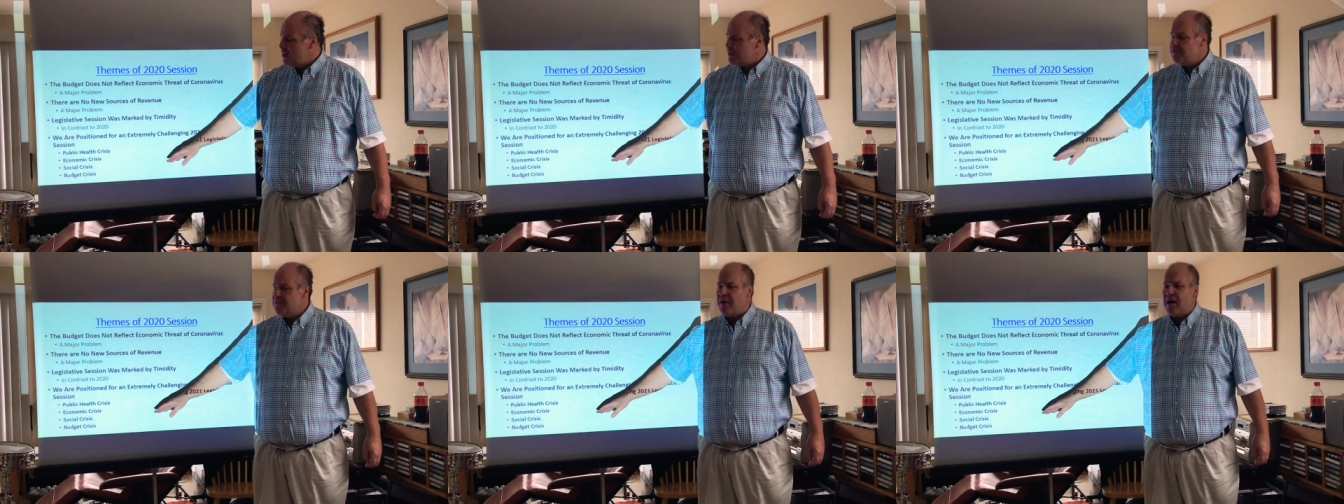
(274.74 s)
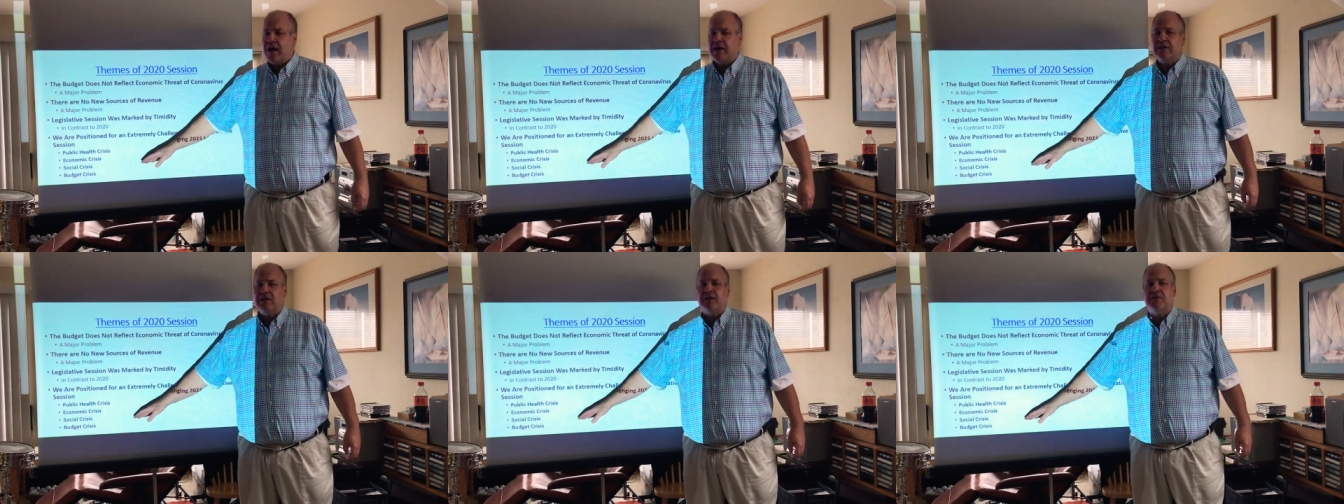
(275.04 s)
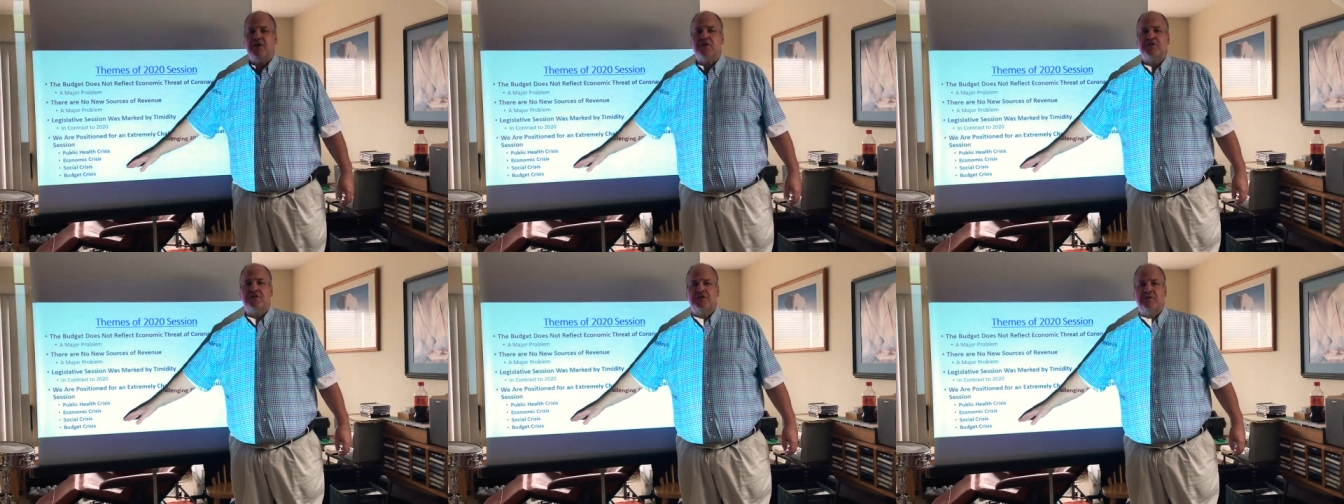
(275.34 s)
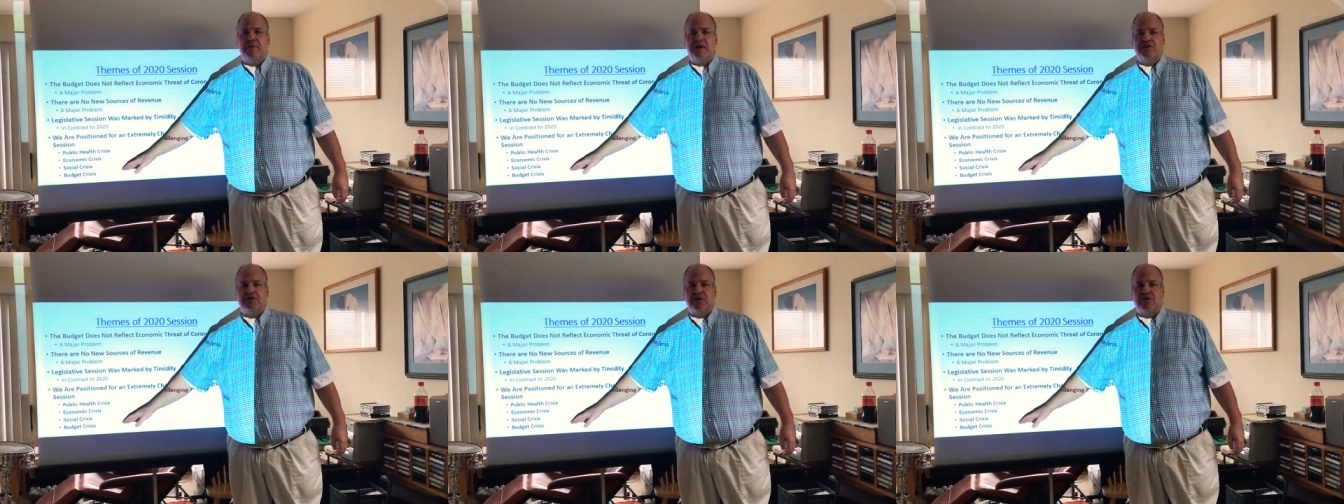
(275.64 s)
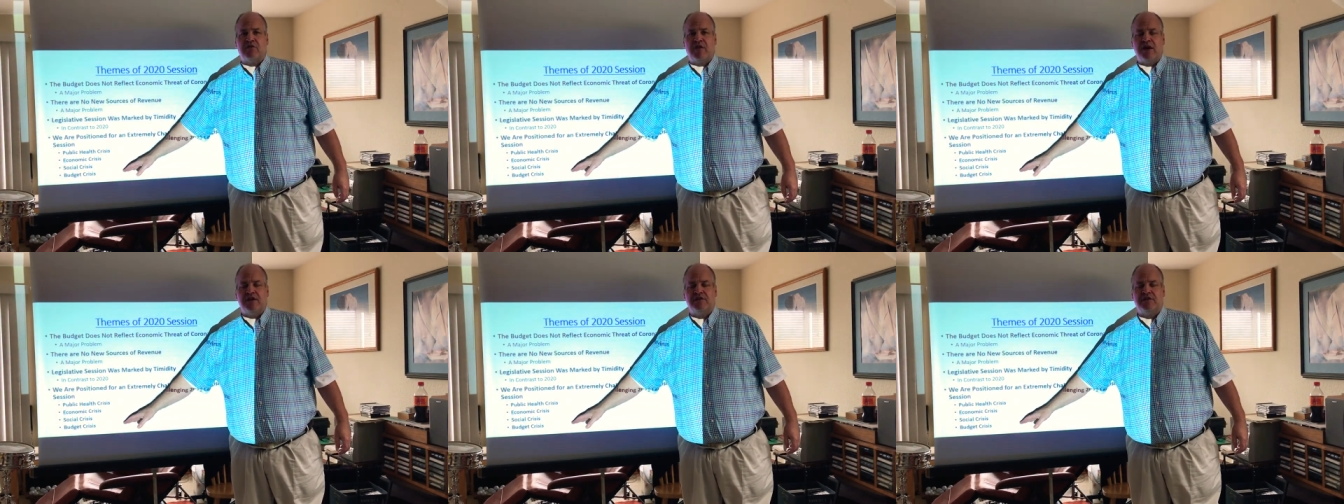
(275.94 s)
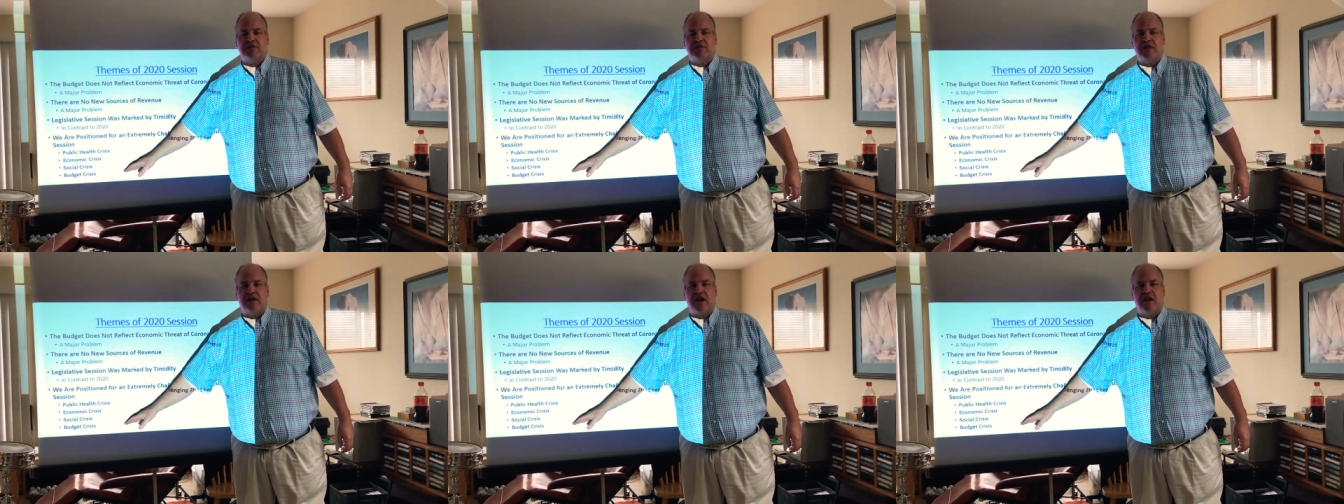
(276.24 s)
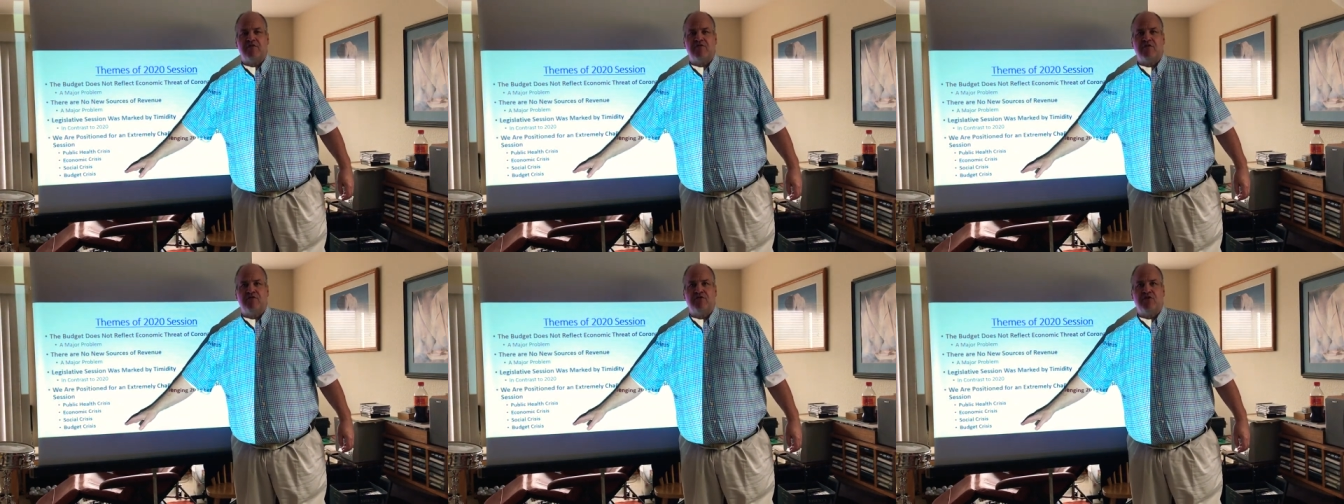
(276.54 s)
Finally, there's the budget crisis that
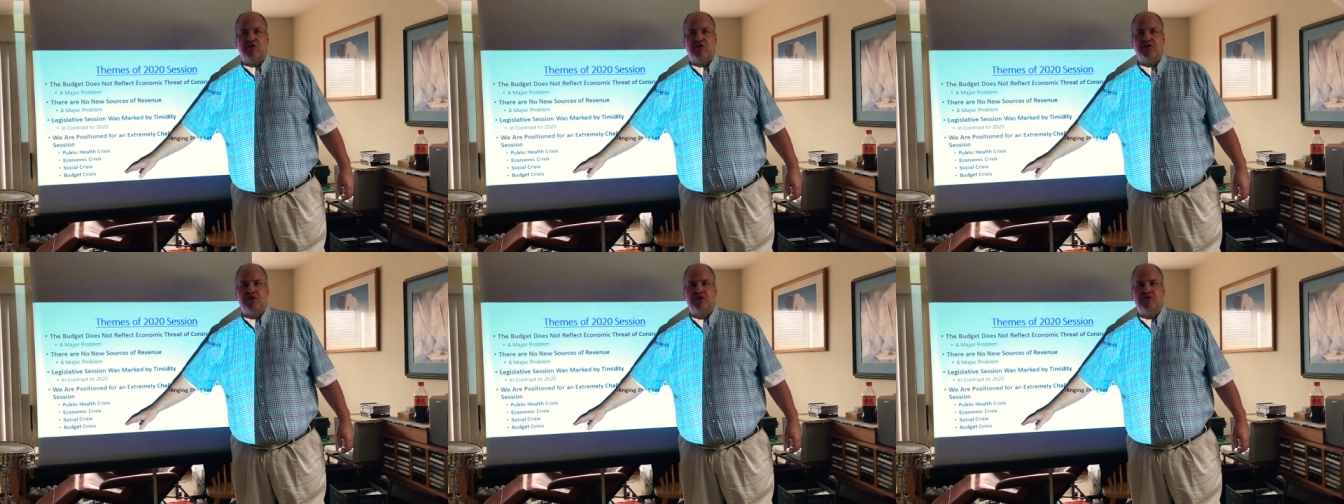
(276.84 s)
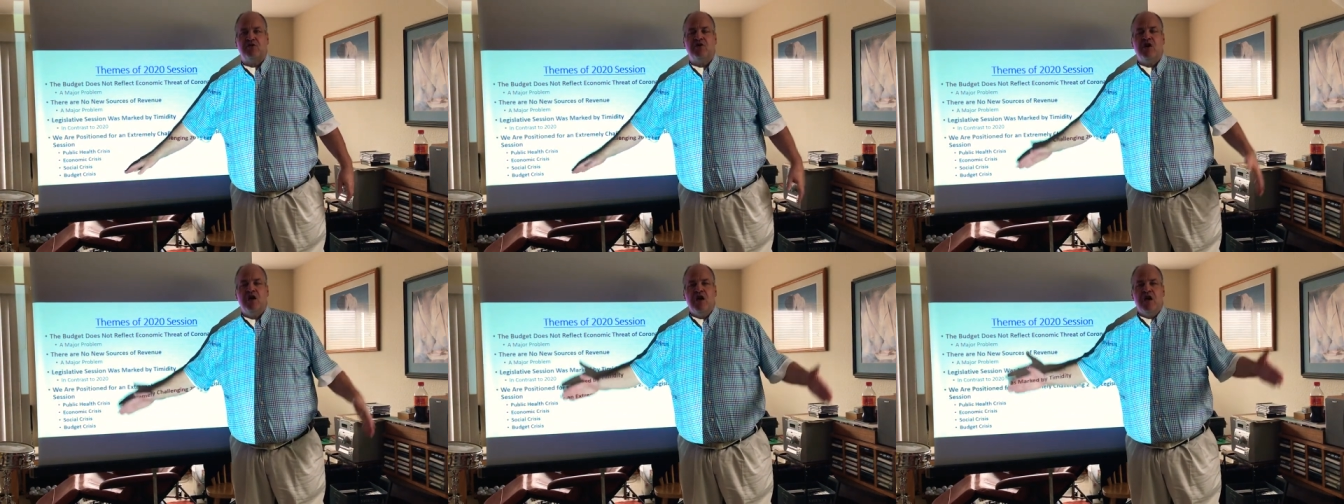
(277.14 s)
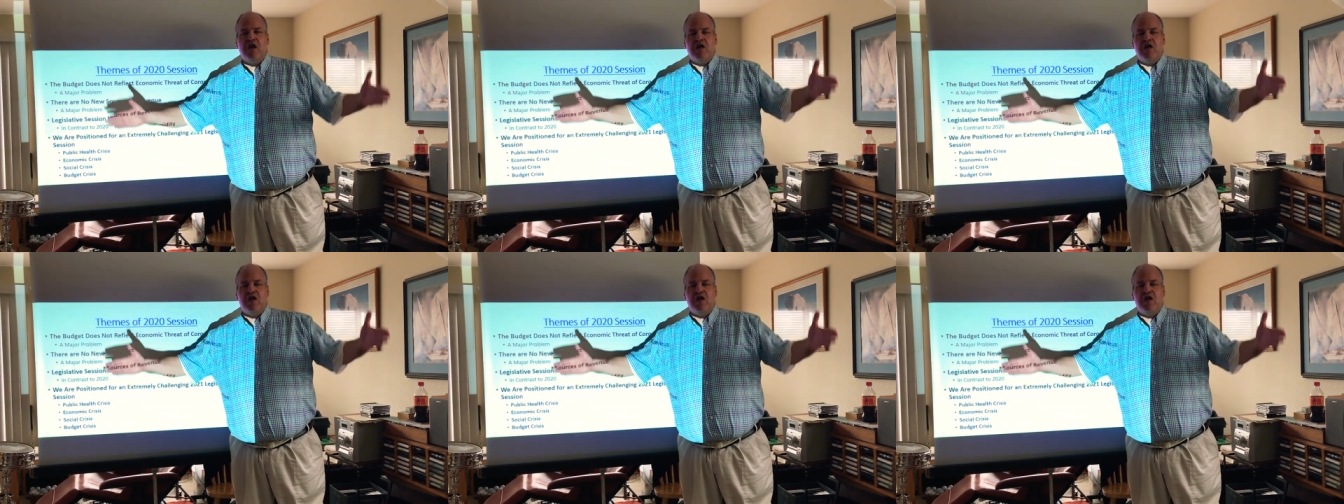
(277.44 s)
I've referred to.